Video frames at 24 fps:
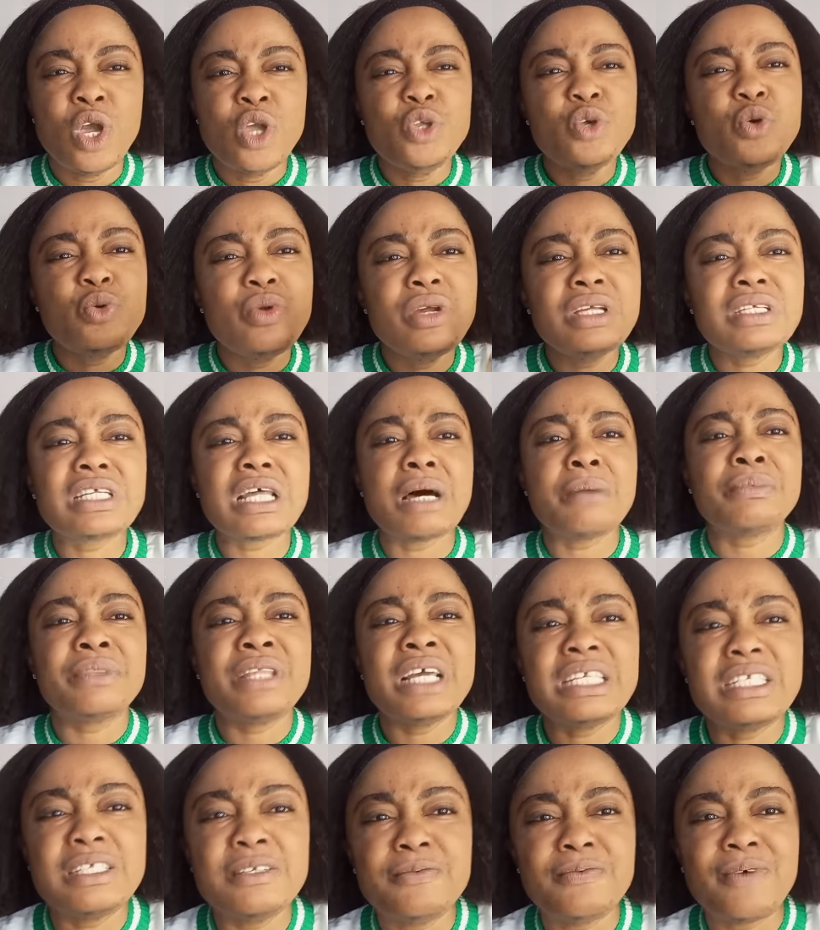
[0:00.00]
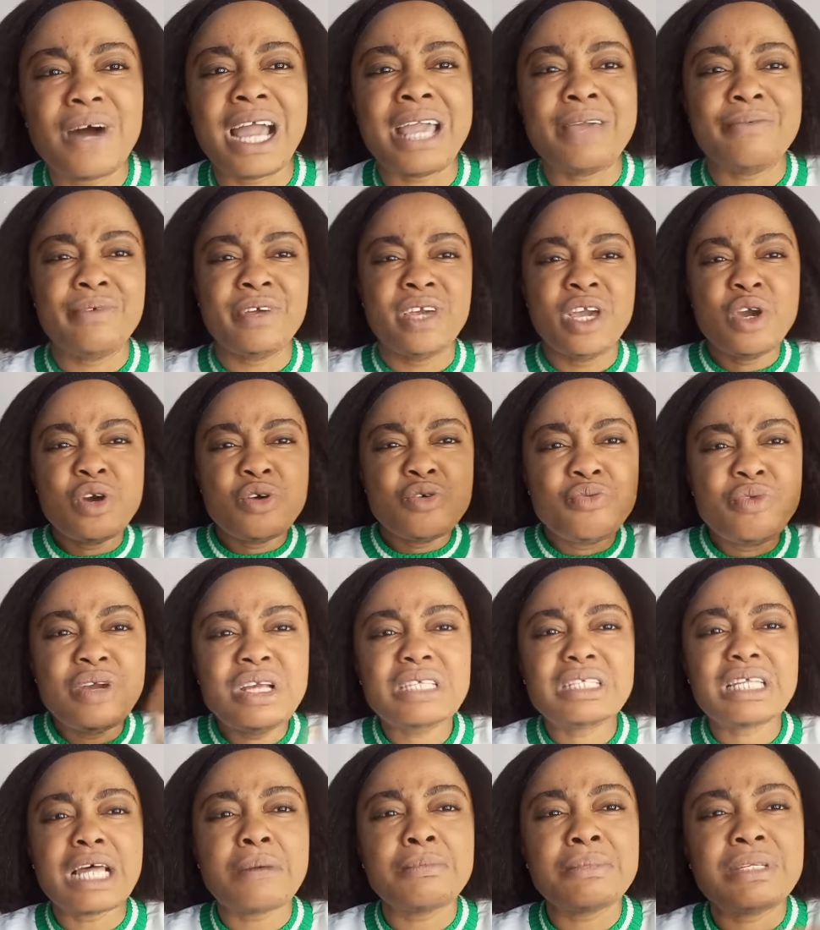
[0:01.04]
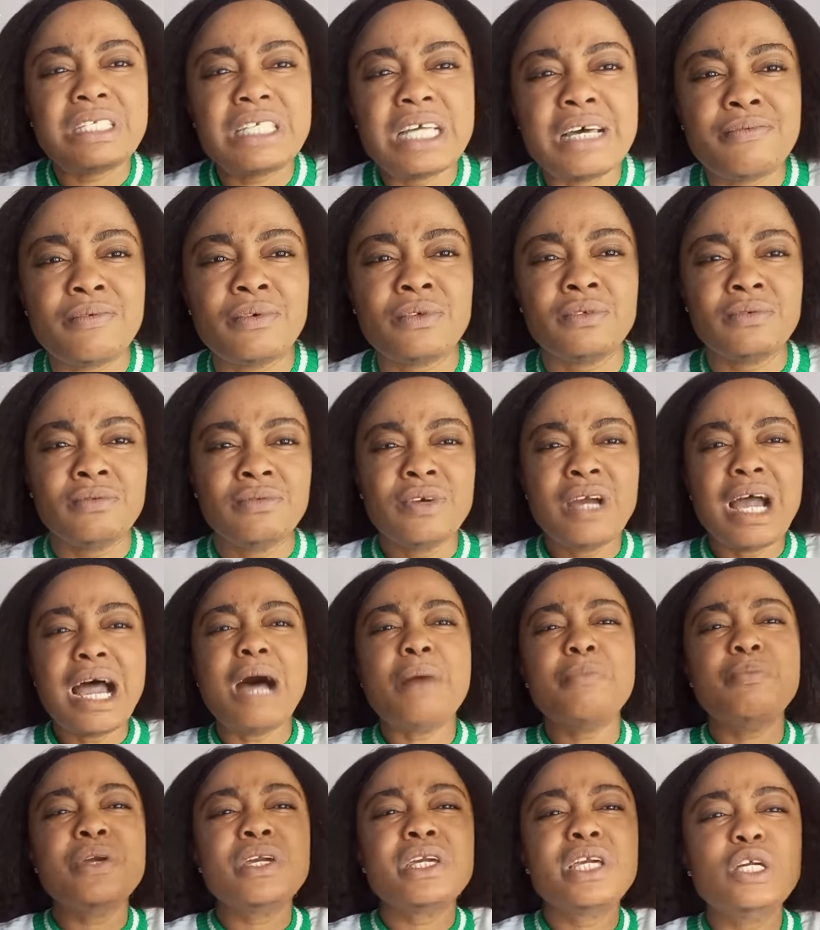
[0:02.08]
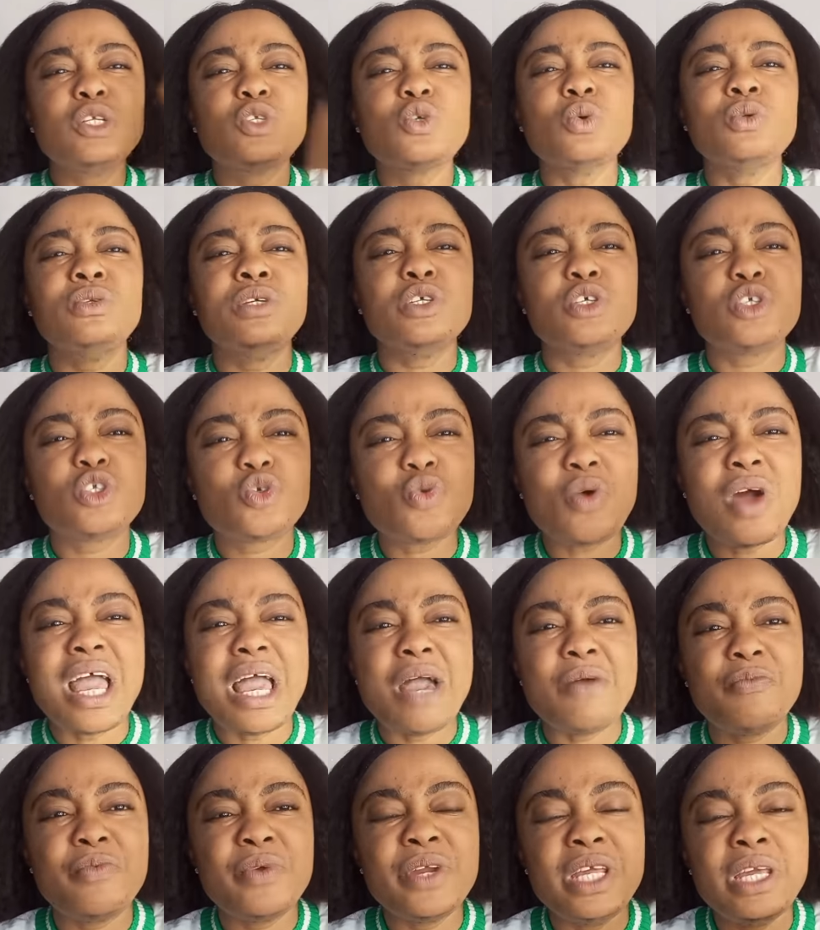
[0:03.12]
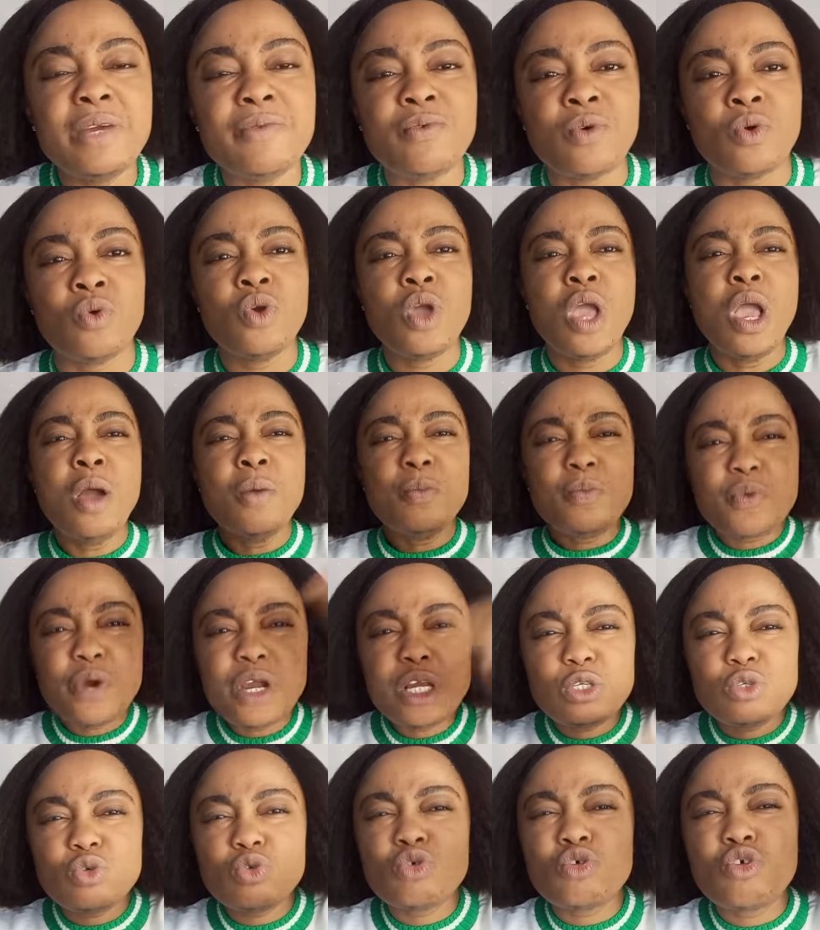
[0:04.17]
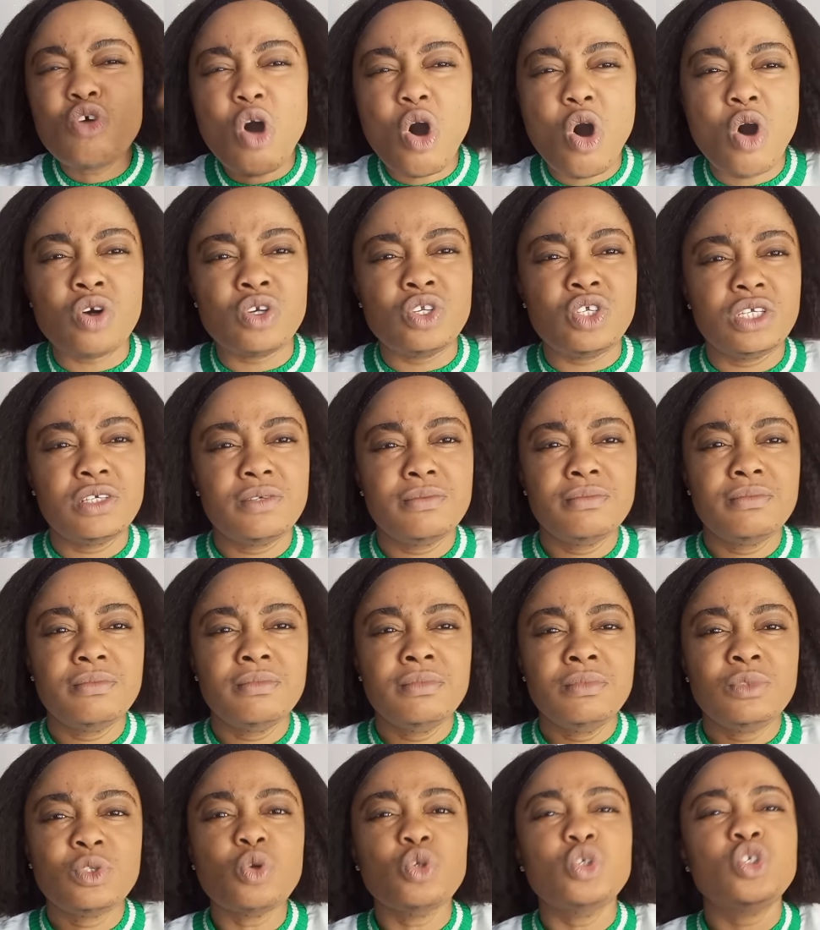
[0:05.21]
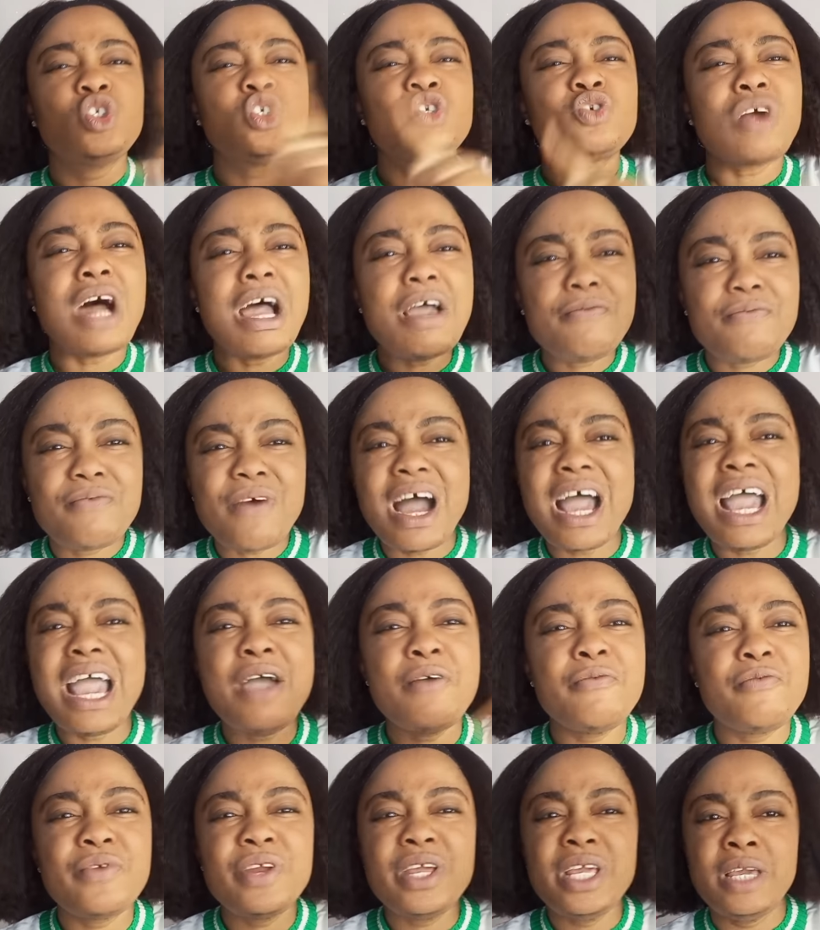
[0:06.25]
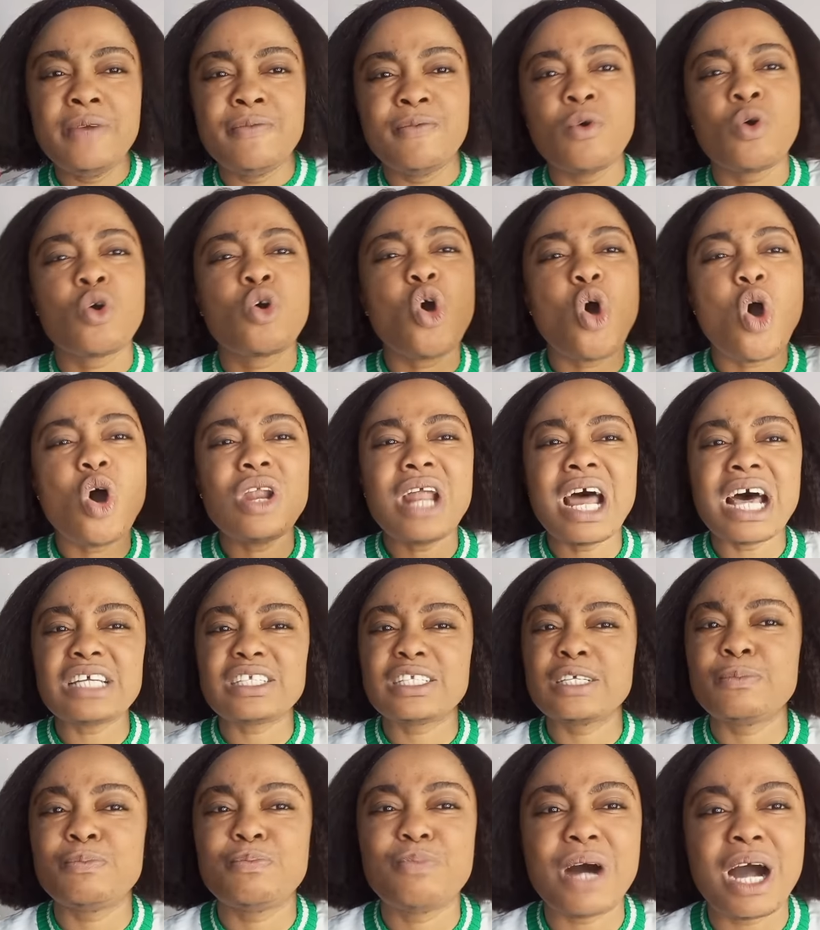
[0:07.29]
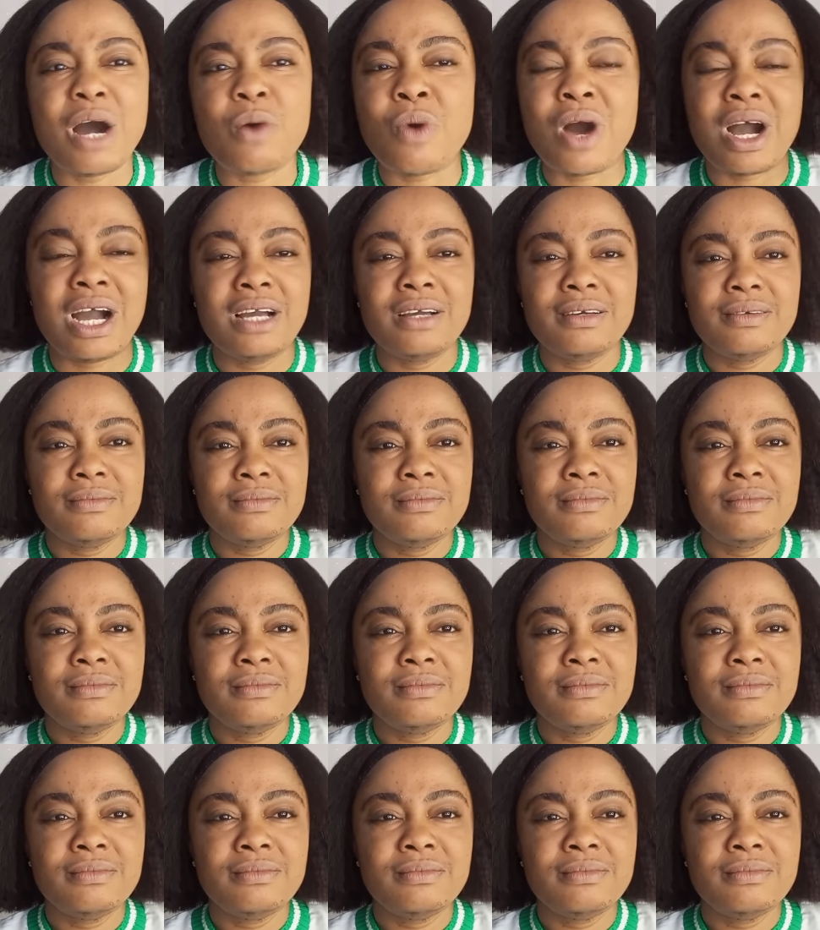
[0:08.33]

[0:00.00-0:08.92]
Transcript: You read Psalm 35, read Psalm 7, and begin to destroy every evil. Pray to God to drive out every evil. God has the power,